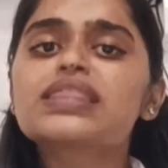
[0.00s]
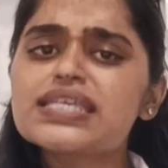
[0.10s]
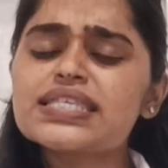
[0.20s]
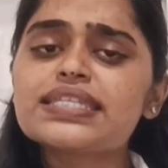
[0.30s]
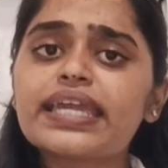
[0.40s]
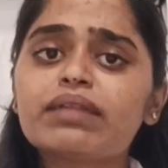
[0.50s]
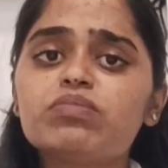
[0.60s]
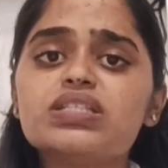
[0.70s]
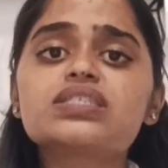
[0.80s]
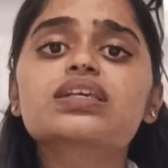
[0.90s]
These
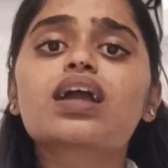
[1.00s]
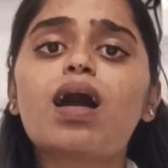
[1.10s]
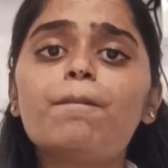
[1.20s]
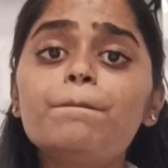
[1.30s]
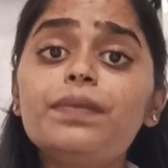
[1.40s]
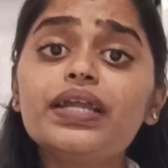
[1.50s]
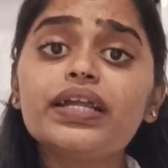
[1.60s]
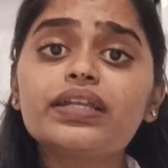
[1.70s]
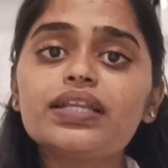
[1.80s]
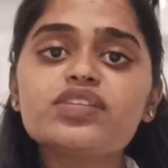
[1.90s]
statements
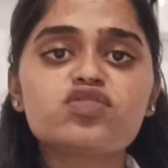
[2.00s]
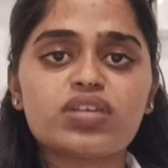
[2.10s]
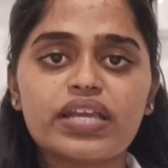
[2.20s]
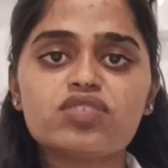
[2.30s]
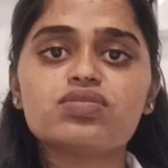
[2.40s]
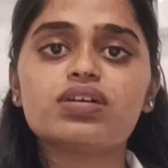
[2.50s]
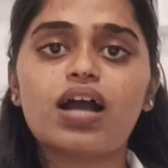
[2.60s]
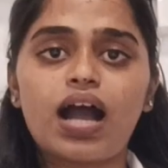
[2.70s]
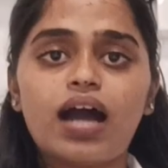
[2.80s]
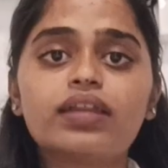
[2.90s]
completely changed
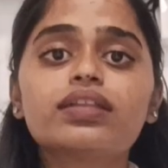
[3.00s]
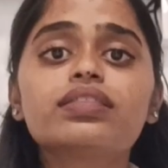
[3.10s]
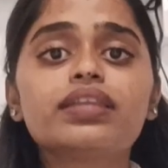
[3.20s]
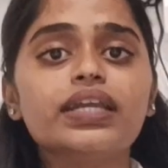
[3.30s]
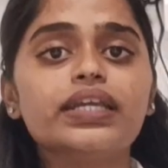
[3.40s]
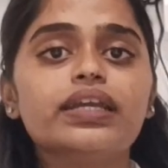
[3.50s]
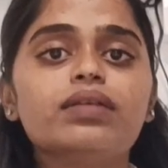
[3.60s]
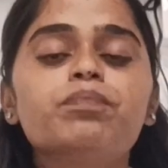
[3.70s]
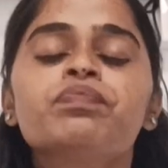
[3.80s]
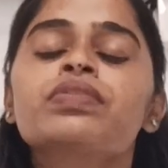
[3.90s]
our
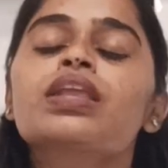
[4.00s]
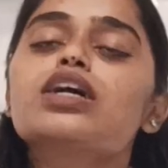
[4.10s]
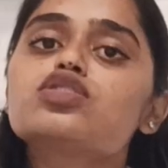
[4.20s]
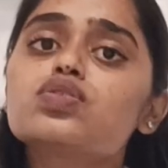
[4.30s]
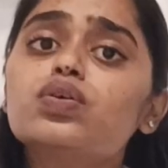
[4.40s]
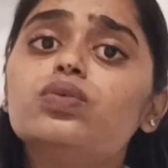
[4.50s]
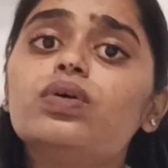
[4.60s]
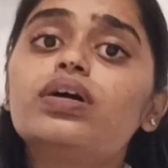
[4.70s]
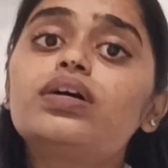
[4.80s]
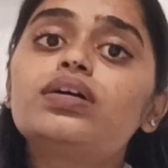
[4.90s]
thinking.
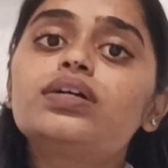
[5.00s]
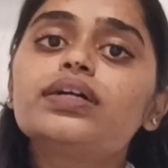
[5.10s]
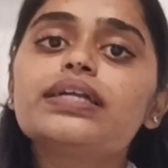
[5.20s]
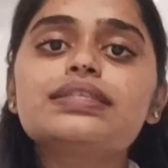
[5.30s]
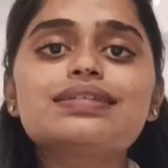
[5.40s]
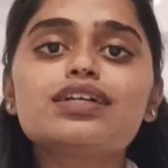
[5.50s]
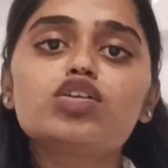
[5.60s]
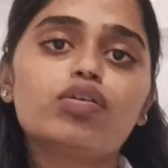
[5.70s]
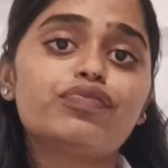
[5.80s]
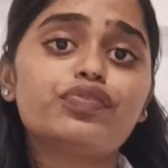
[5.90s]
So,
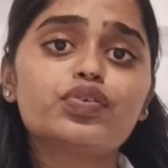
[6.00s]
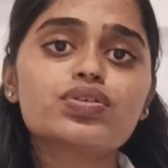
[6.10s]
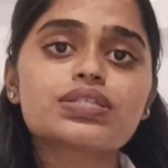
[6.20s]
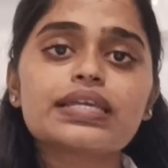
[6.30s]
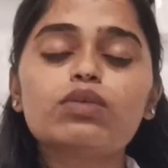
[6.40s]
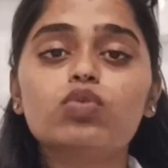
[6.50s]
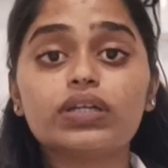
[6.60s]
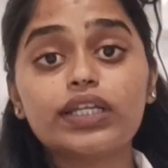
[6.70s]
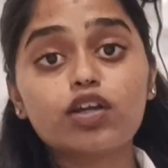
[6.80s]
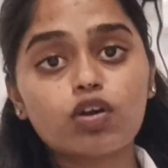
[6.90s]
instead of focusing
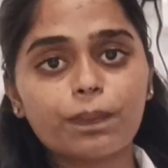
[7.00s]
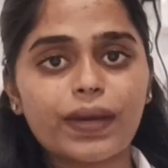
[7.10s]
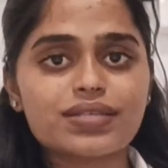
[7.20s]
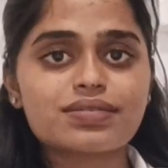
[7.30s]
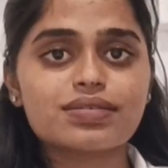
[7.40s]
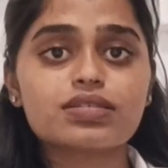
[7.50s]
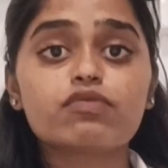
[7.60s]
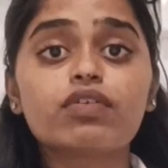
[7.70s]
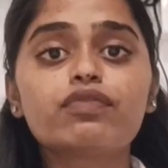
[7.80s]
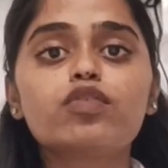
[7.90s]
only on buses,
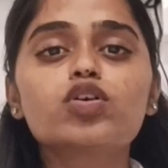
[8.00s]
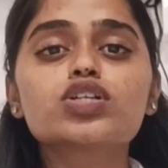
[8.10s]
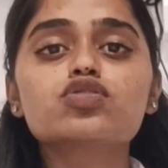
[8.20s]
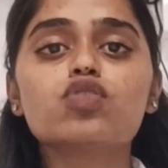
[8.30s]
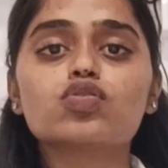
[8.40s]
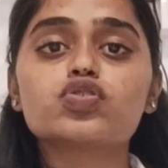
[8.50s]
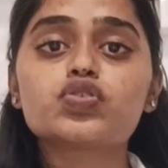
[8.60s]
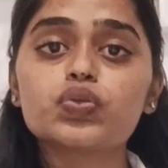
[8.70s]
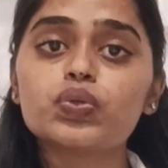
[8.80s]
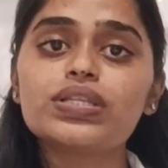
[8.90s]
we focused on
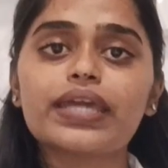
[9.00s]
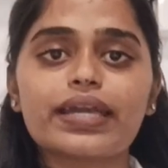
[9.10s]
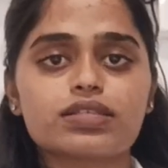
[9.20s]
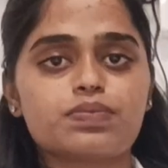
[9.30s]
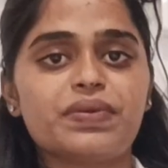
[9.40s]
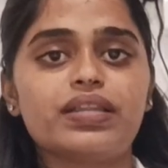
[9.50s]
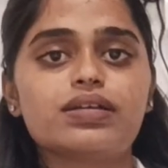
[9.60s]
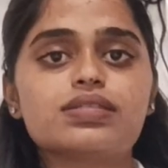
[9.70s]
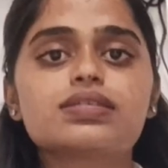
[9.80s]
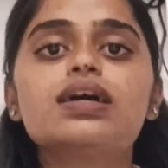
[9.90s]
student
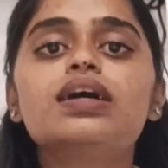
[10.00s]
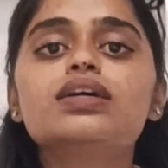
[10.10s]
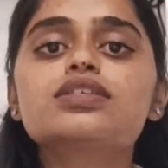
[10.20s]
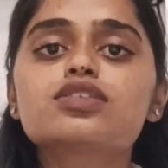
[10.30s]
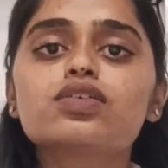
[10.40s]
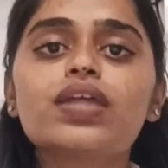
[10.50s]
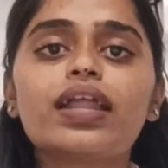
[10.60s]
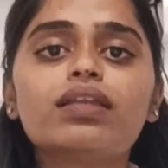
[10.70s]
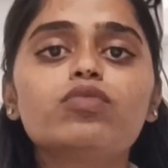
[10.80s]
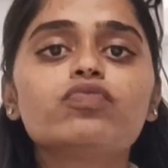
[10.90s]
experience. So
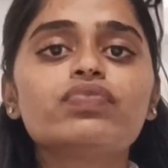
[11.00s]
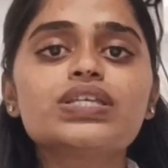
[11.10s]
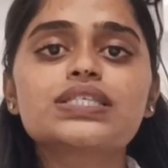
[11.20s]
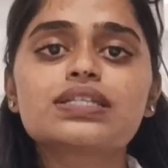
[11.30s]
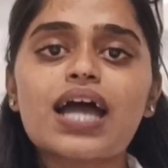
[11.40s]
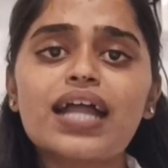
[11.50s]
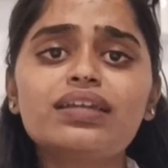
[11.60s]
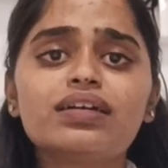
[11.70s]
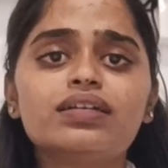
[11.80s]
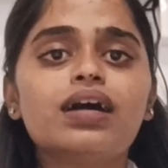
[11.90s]
then we
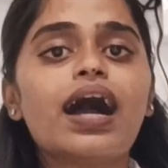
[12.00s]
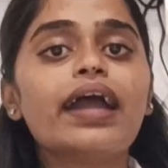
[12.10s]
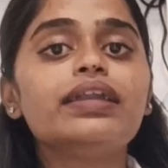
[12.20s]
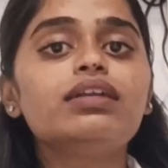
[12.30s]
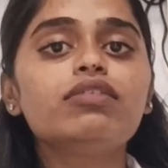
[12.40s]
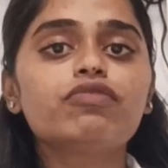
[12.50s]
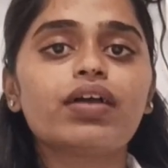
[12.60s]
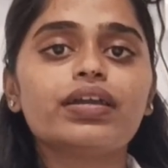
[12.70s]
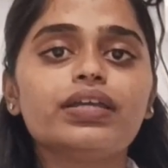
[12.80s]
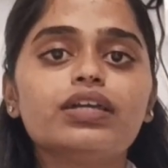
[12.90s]
started
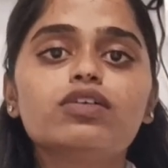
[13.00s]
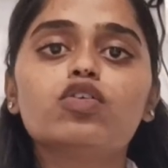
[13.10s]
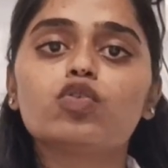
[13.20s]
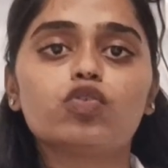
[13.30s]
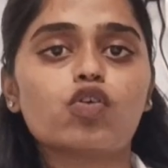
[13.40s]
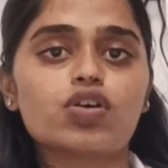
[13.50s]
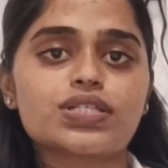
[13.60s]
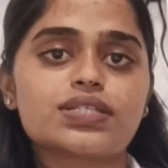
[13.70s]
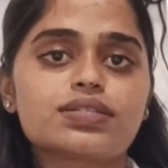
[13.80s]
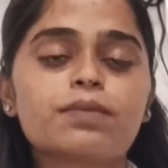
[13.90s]
identifying root
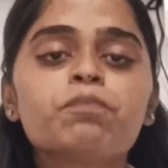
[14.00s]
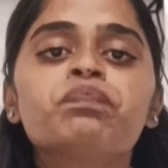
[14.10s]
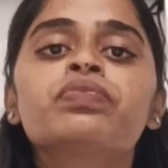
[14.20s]
causes.